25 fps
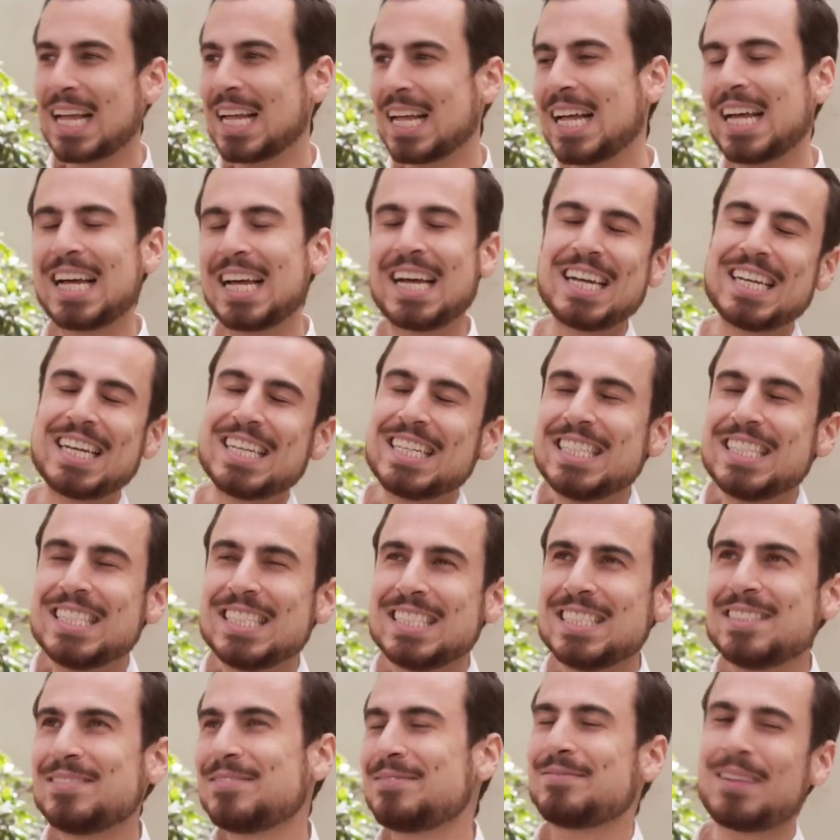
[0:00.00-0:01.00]

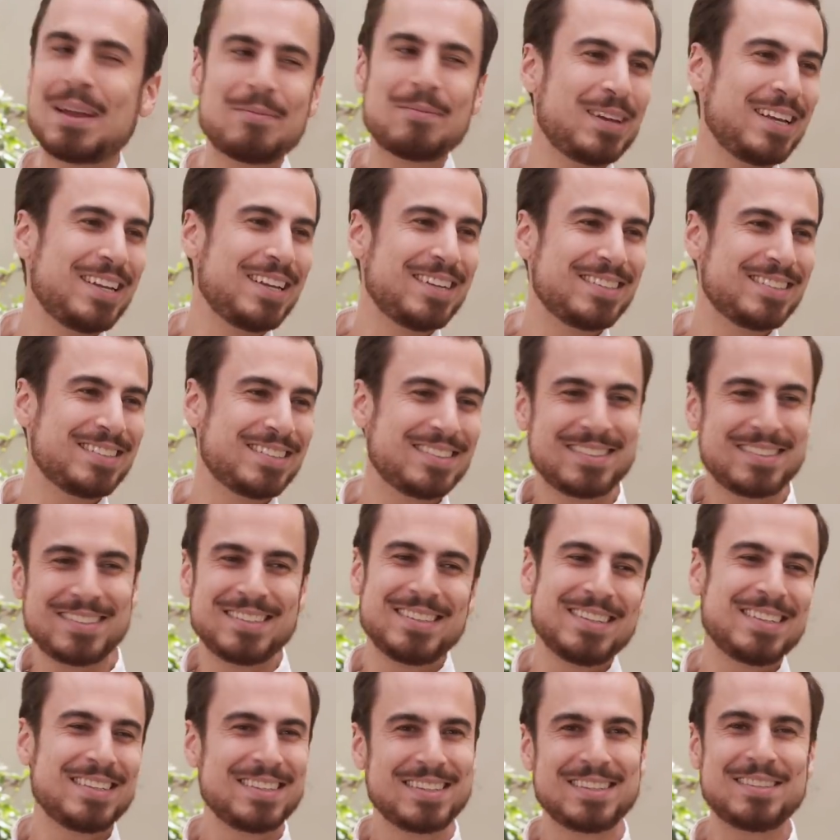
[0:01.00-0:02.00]
I mean,
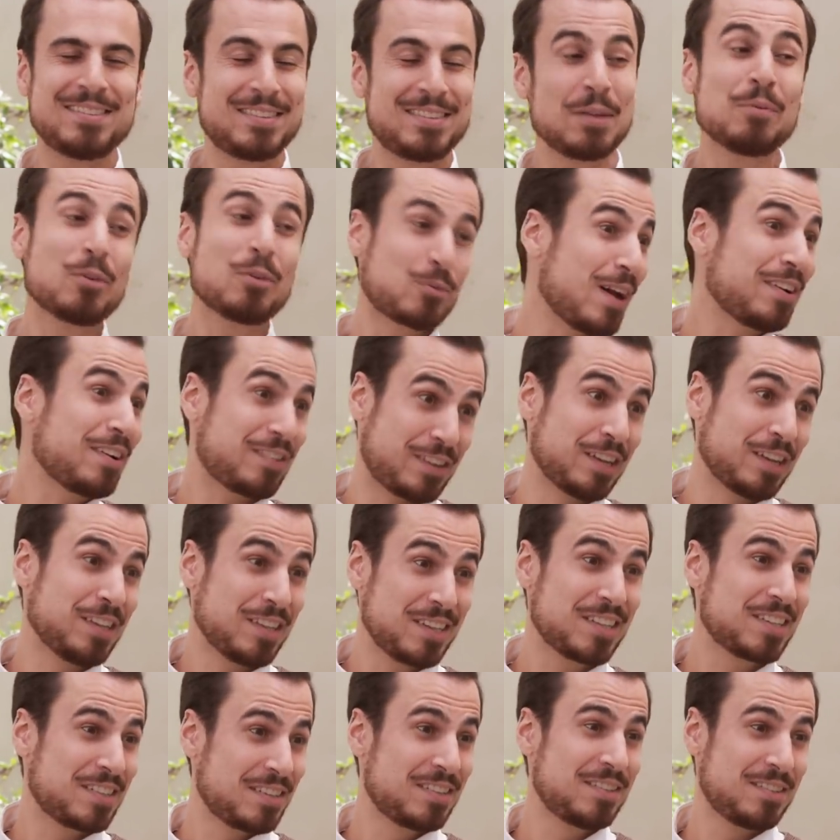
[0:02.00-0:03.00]
they were
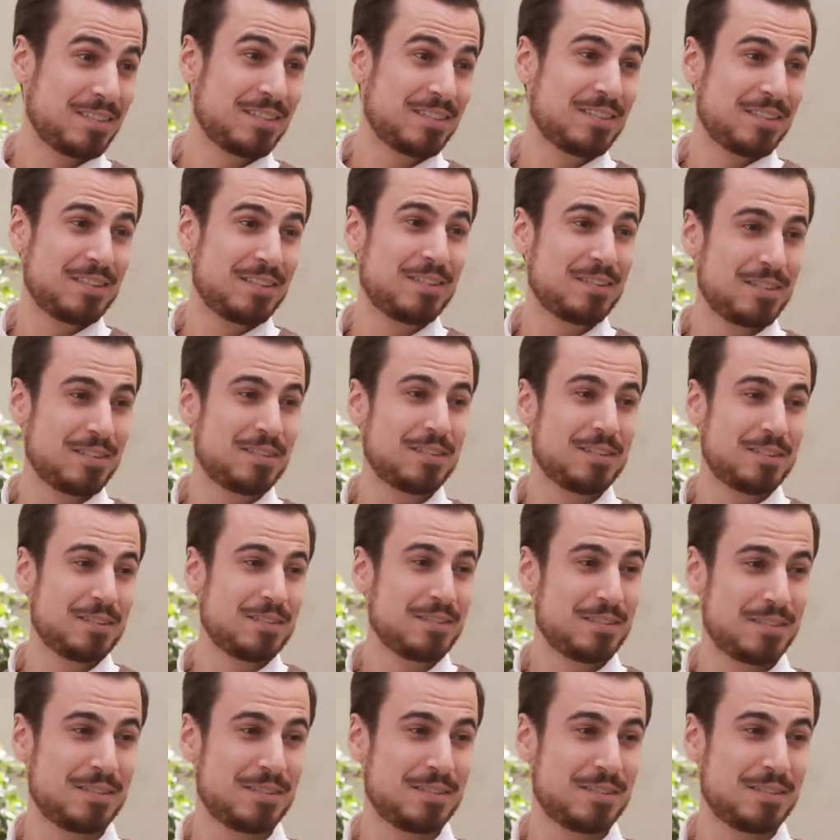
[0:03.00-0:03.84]
questions. Huh.